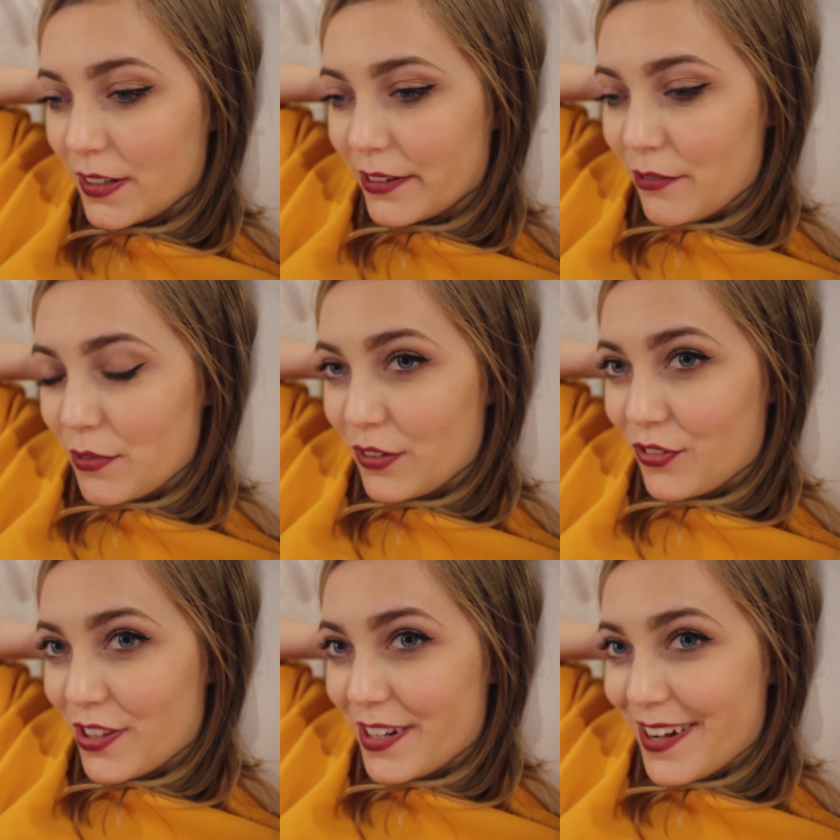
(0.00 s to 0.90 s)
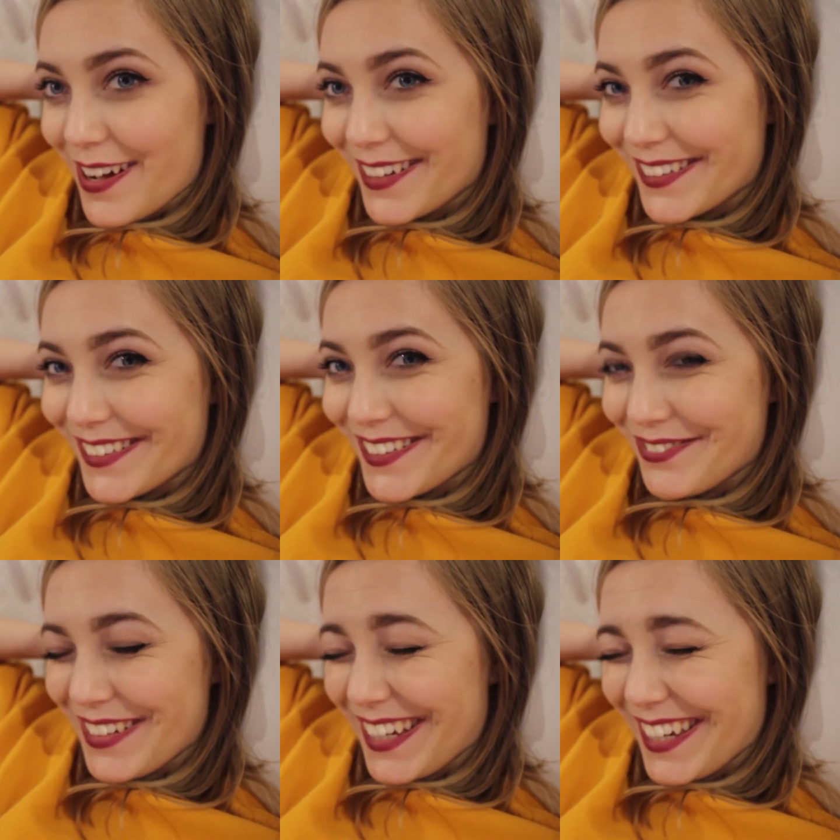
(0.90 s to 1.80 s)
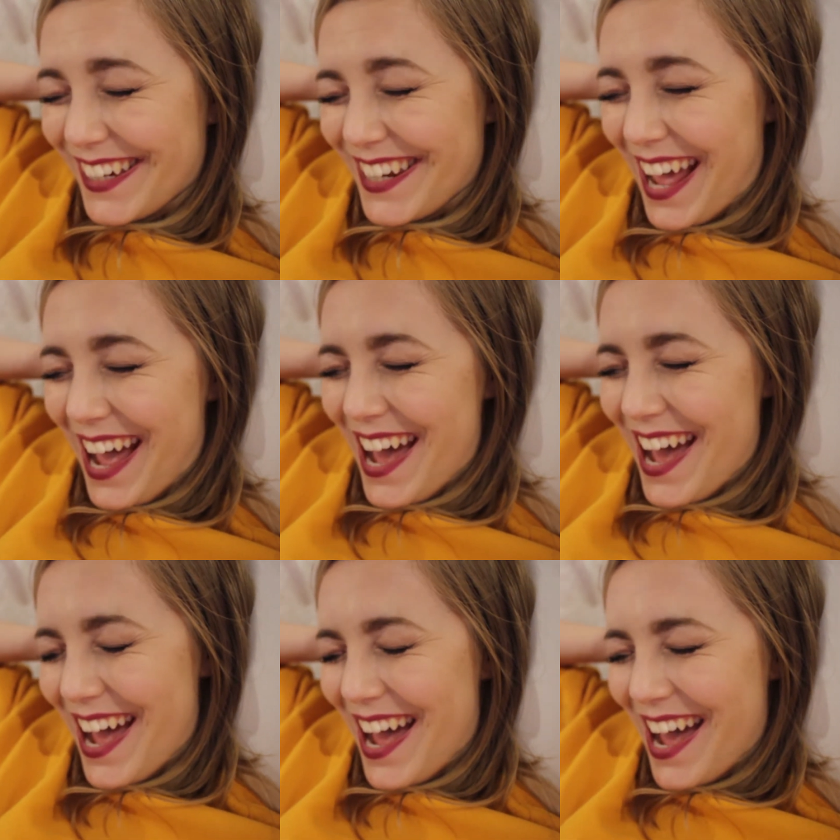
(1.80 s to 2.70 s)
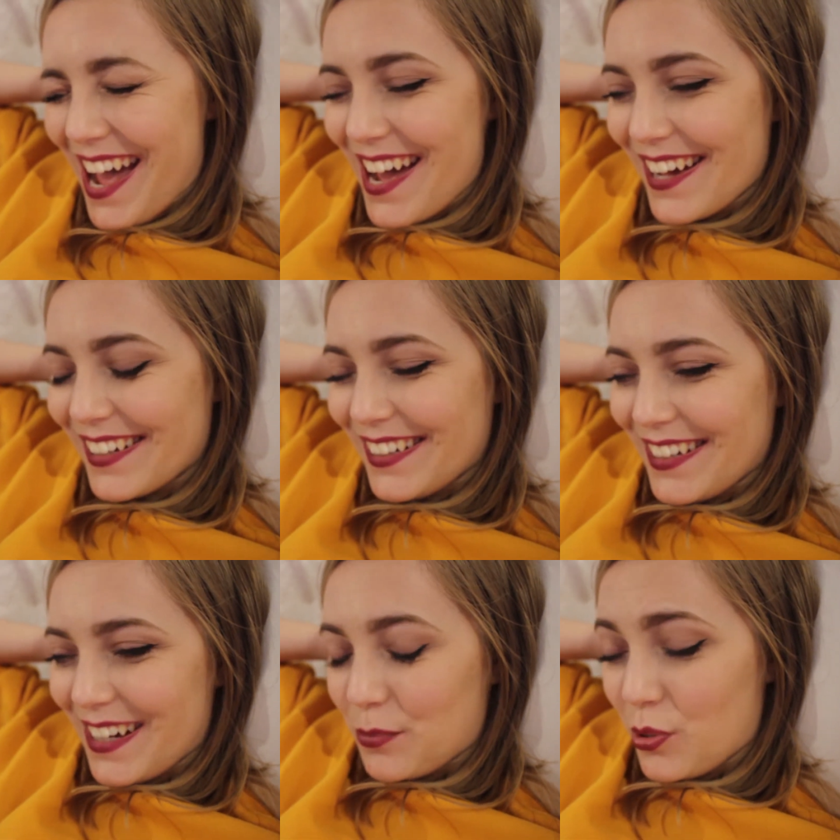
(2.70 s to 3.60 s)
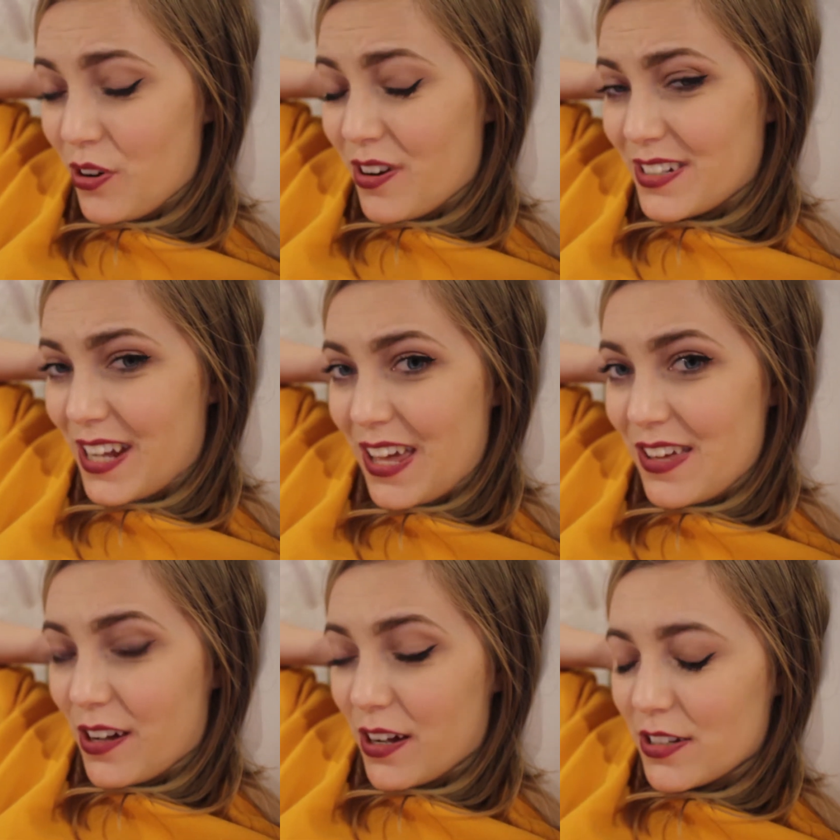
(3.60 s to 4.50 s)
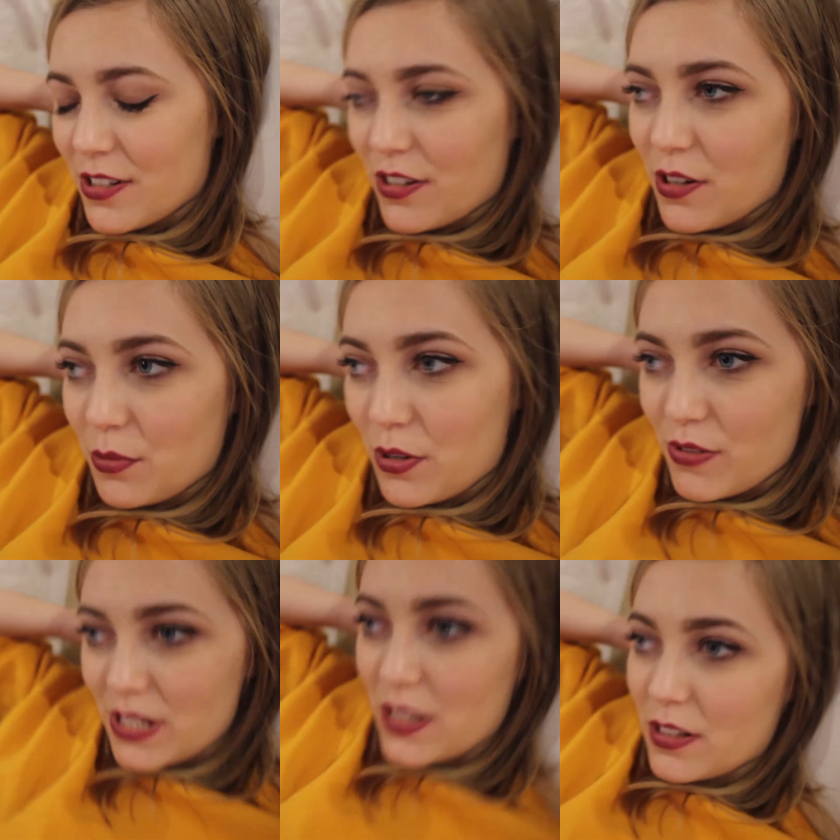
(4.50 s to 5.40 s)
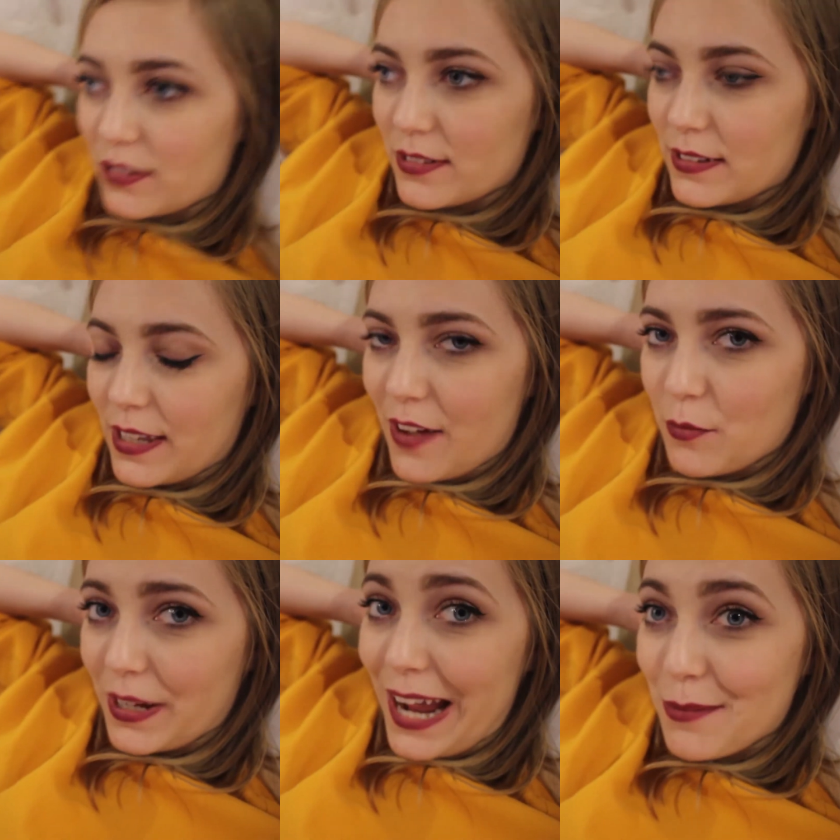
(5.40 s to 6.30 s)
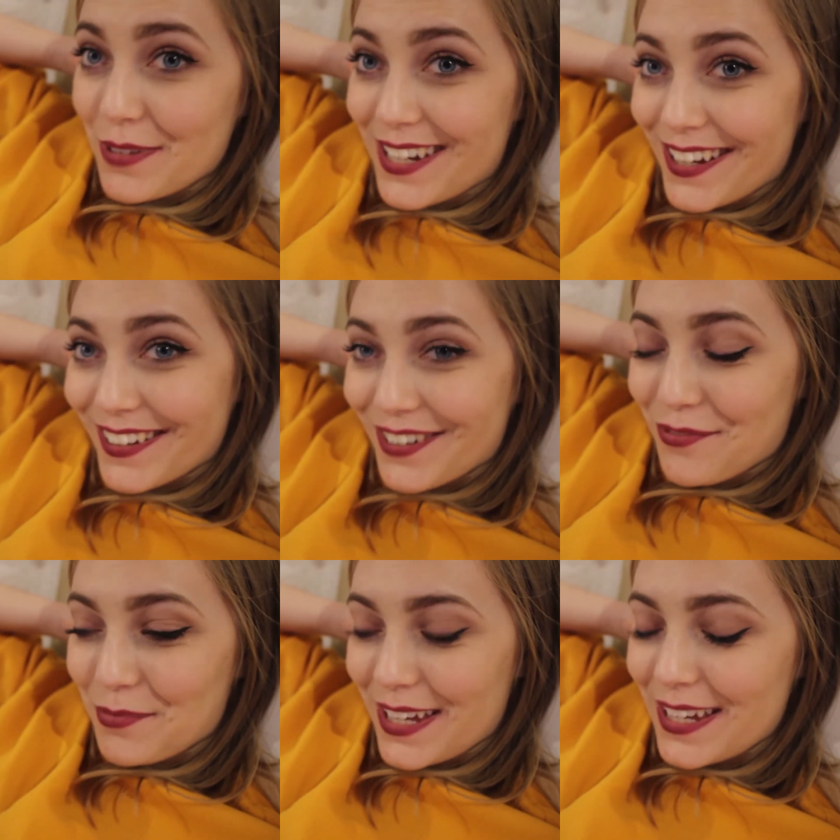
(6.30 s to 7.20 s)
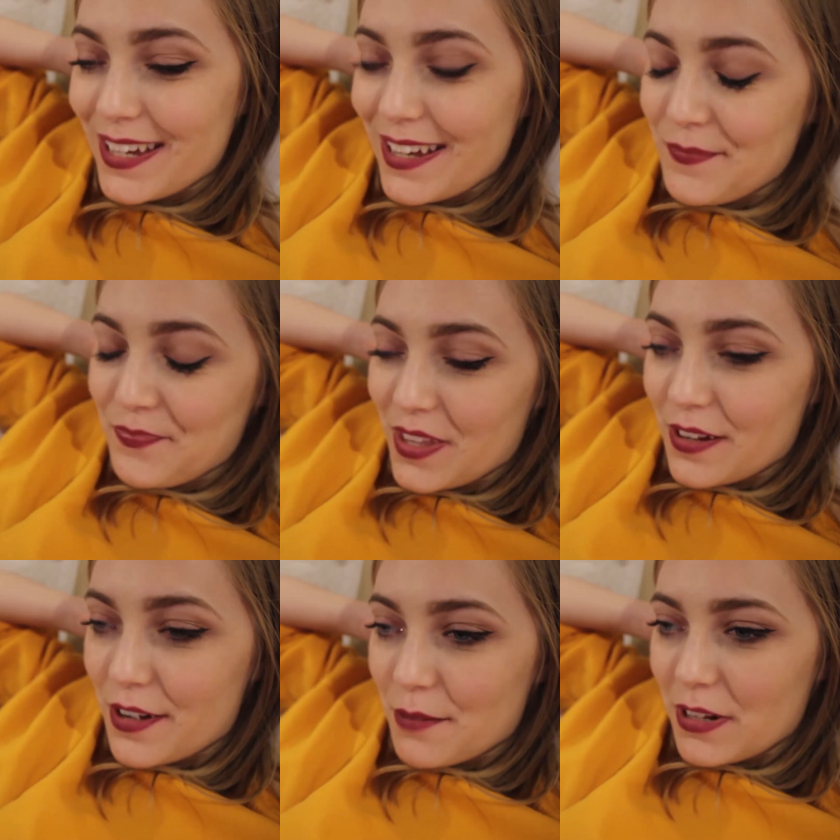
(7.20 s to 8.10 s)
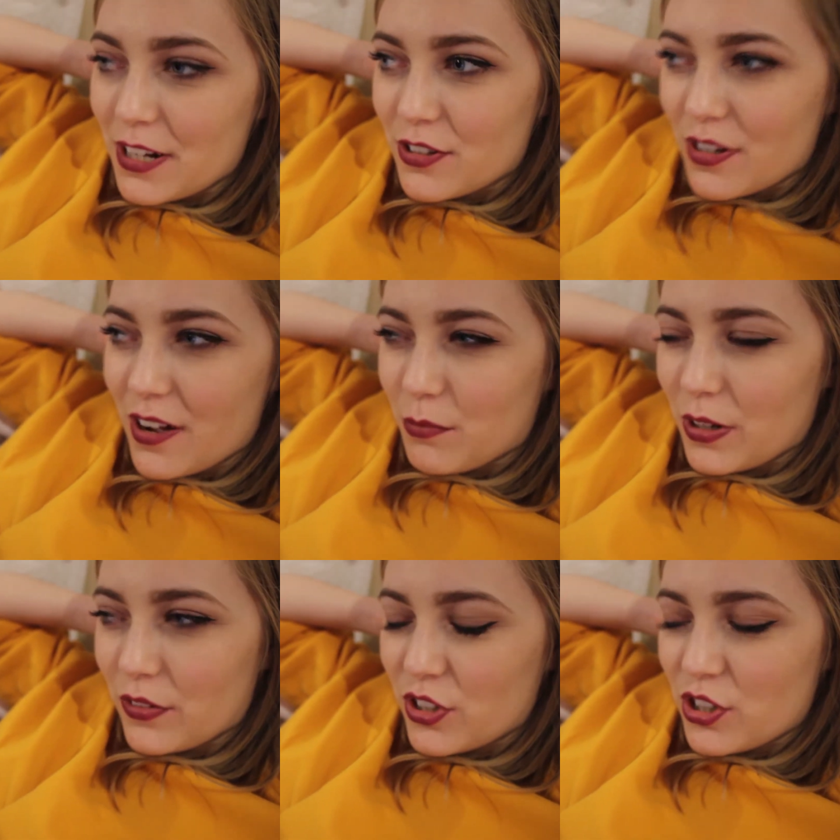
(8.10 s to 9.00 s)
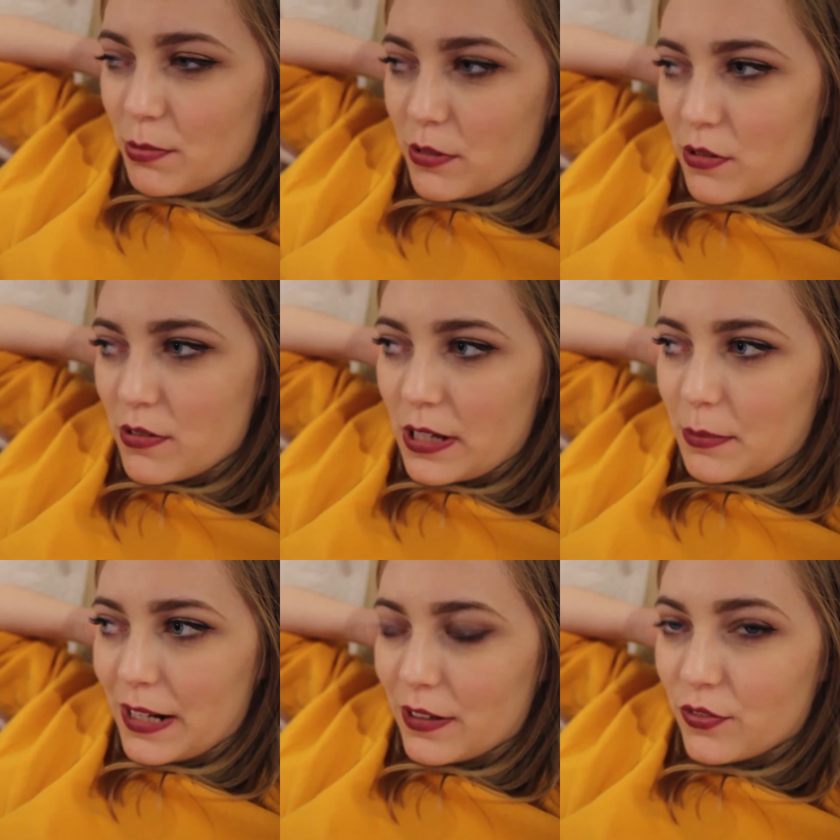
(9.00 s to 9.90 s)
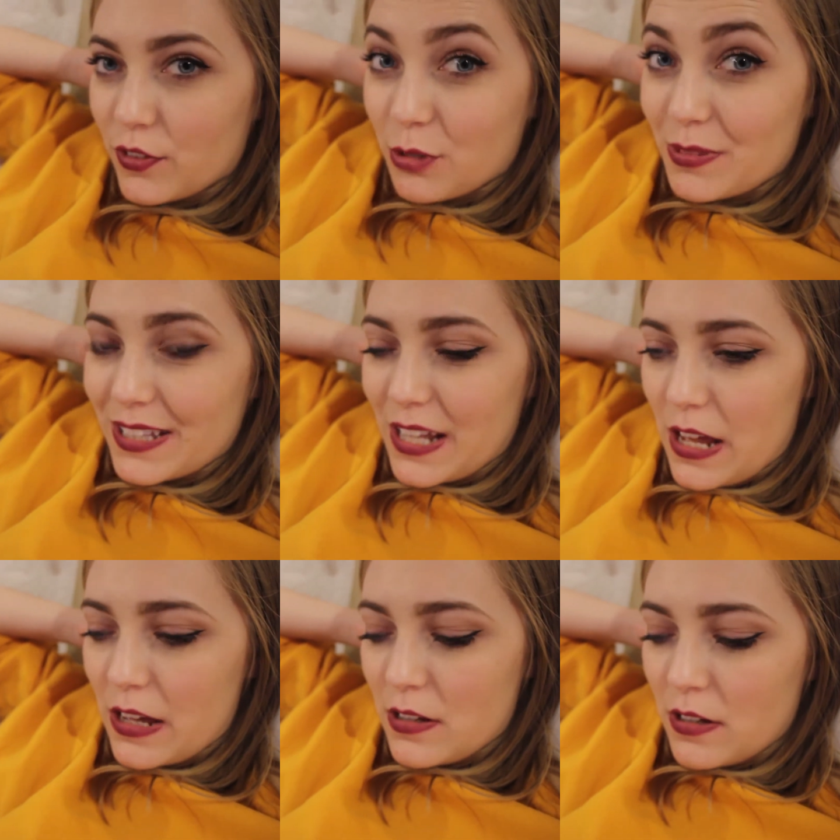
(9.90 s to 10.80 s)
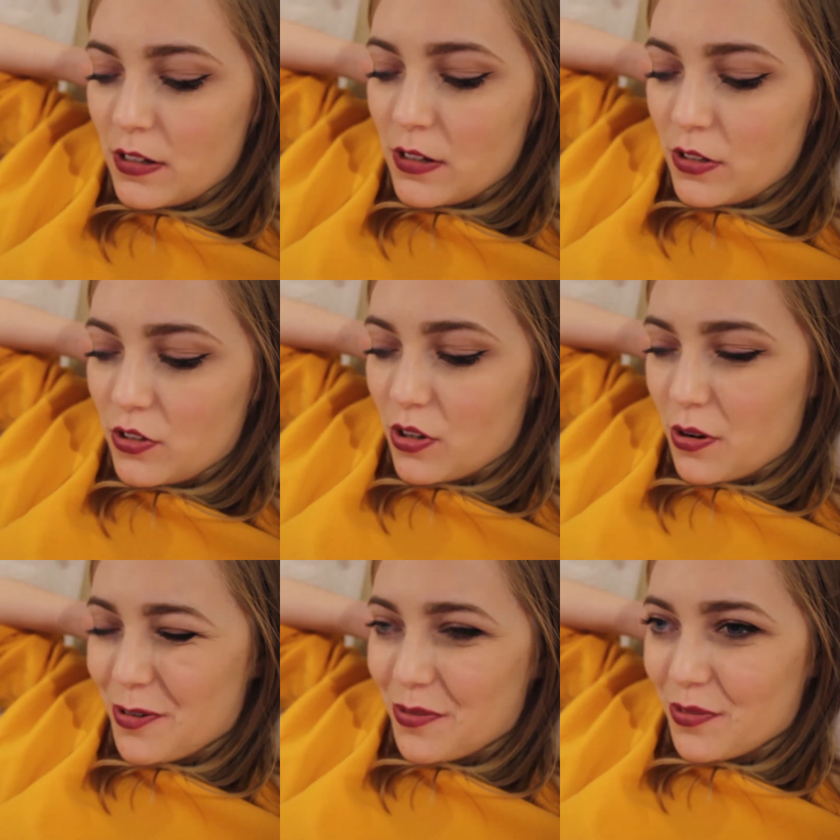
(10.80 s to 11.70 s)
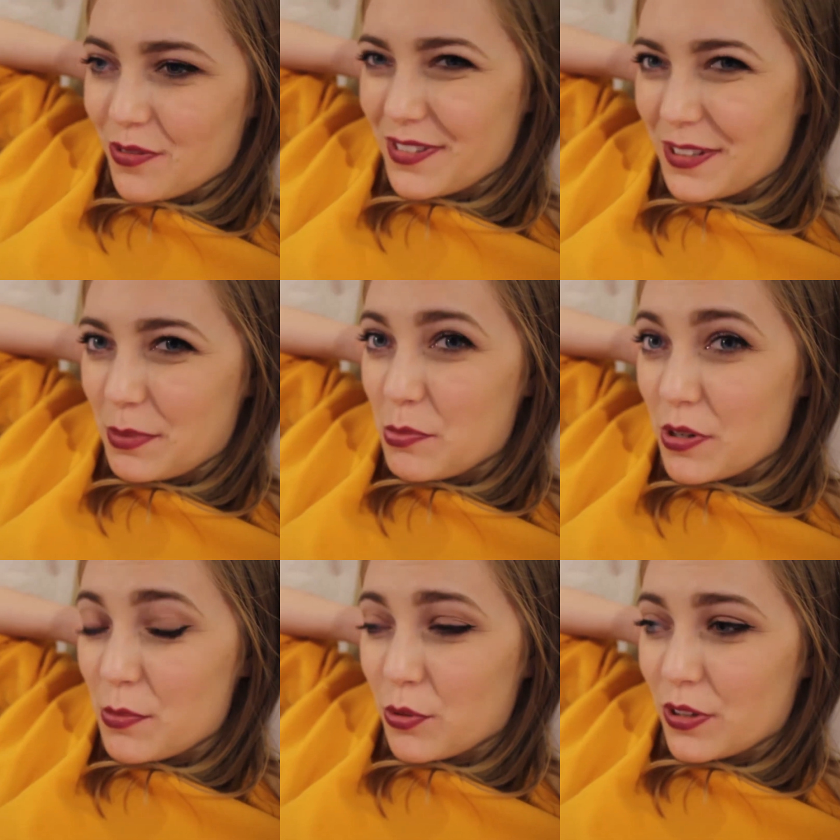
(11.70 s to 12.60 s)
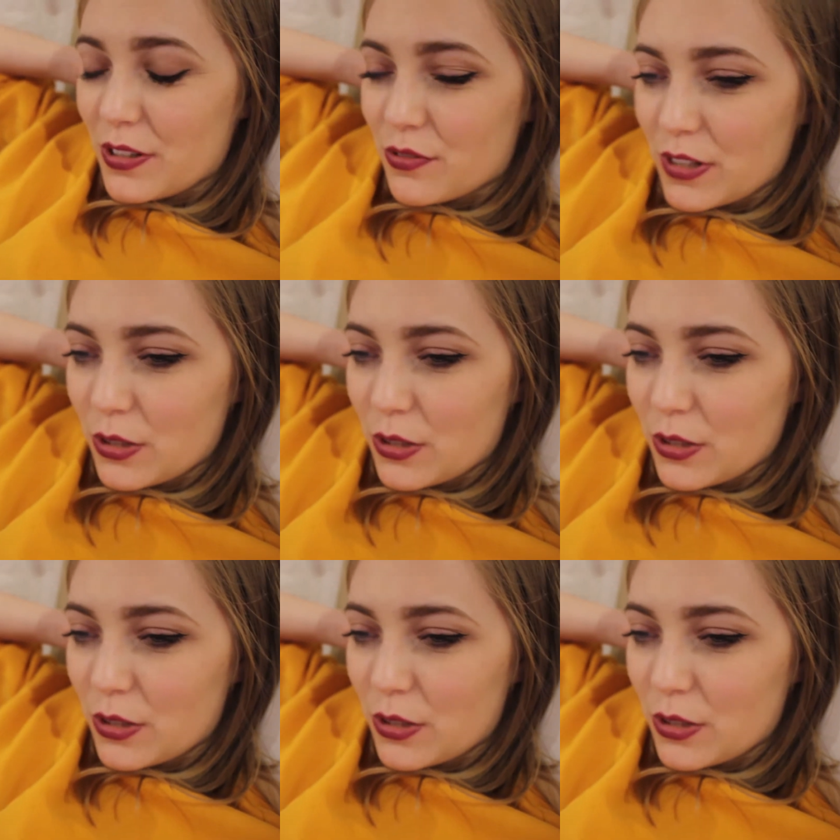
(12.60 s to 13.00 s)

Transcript: Get ready for the night to see Wicked. Ah! I'm sorry I can't take you guys, just I don't want to risk having my camera taken off me. When I search up, I don't think I'm allowed to film in there. So it'd be pretty pointless, really.